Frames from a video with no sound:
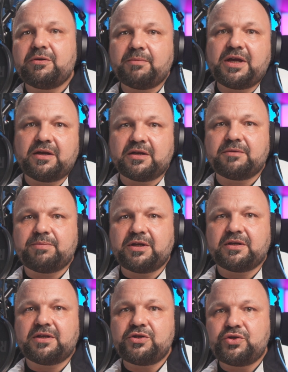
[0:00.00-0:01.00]
or may not be
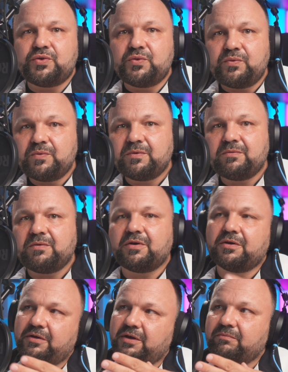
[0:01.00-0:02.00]
an issue
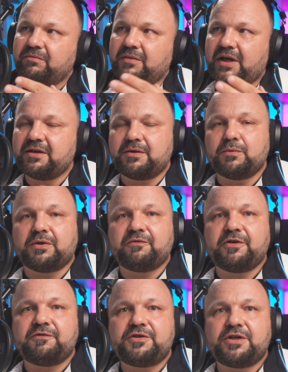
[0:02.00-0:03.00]
on the NT1
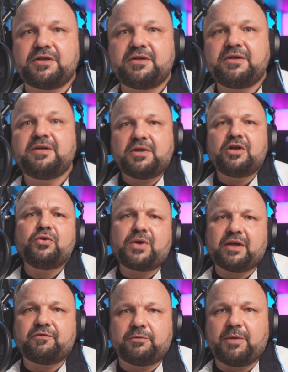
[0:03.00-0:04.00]
5th gen. Look
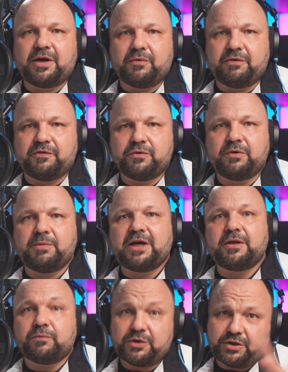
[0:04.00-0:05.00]
out for my review about
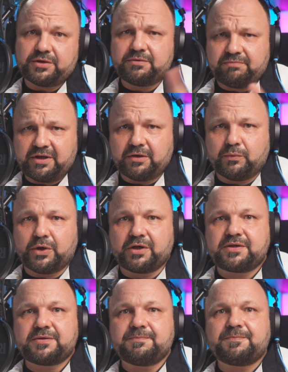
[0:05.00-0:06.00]
it, which is in the
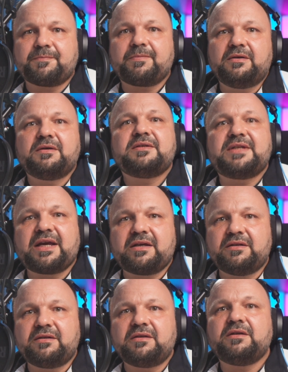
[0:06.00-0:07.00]
works.
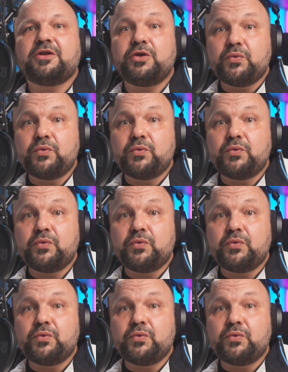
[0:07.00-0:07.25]
Second, the